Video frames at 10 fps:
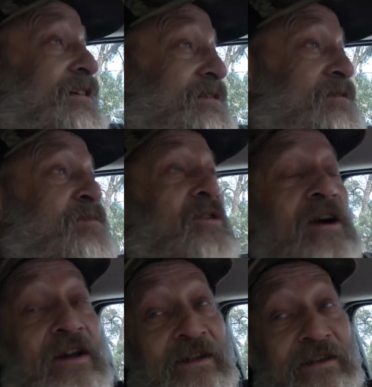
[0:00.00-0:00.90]
it's super
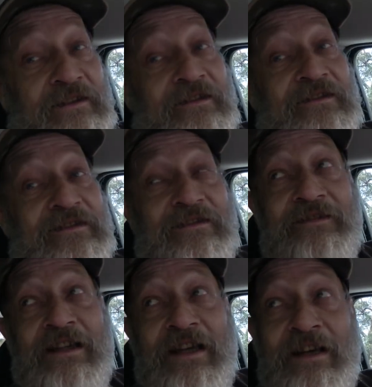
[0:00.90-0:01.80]
hot in here, so
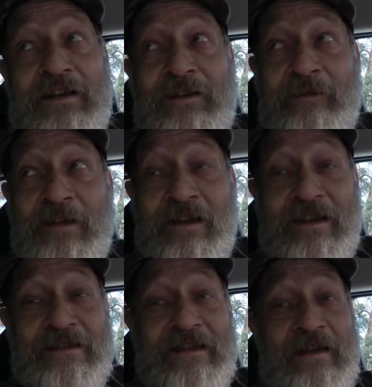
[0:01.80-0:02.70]
yeah, I mean,
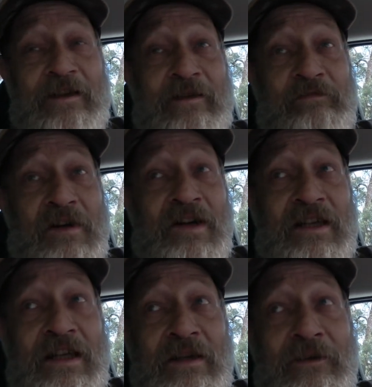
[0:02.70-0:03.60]
like I said, a good
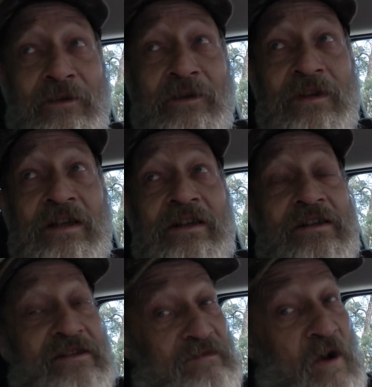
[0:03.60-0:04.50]
bunk heater,
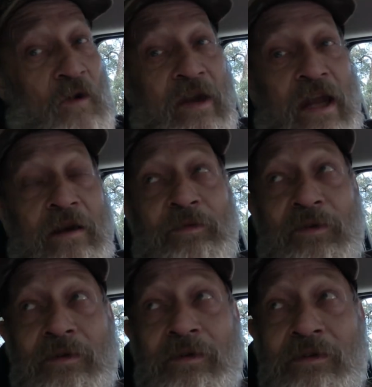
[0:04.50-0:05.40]
small
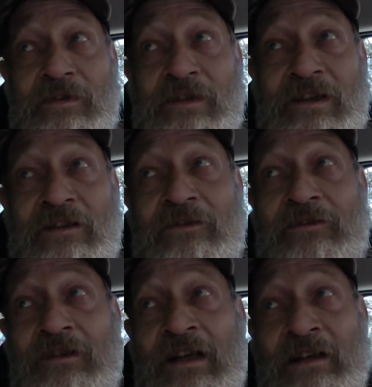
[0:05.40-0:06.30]
camper, you
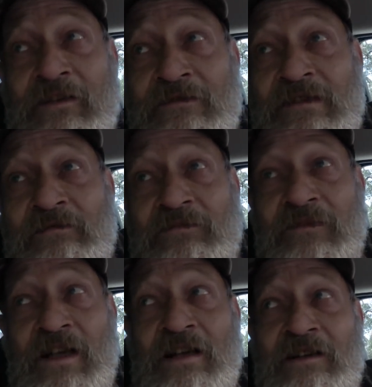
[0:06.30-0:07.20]
know, I know some
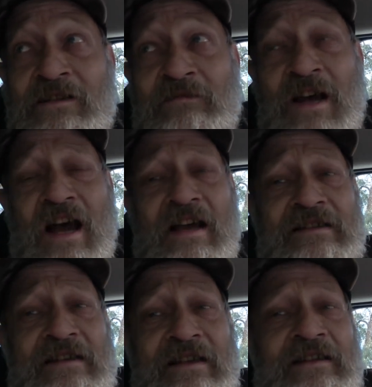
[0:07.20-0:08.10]
some
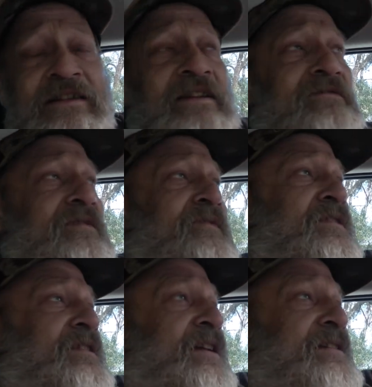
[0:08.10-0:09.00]
guys they they
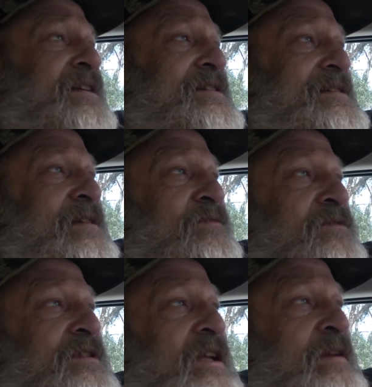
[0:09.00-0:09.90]
reviewed that thing said it
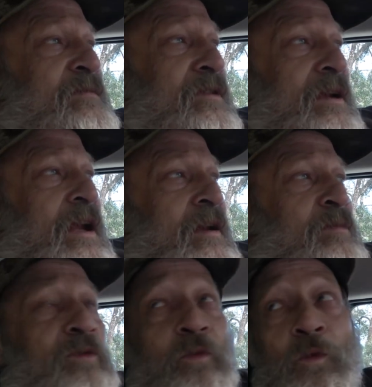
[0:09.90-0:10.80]
wouldn't keep their
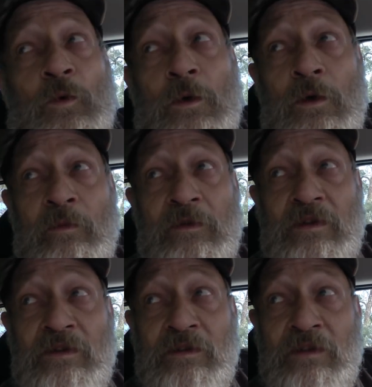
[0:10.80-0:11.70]
camper warm
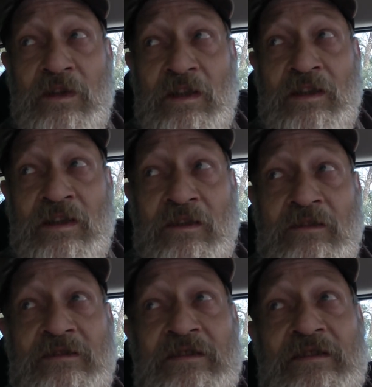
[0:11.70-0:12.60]
and you know
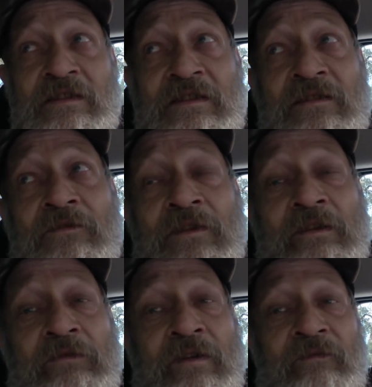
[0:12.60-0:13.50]
it's it'll
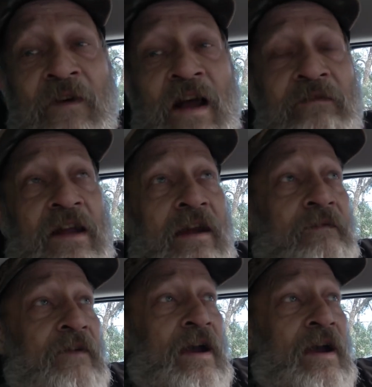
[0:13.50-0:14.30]
only run five and a half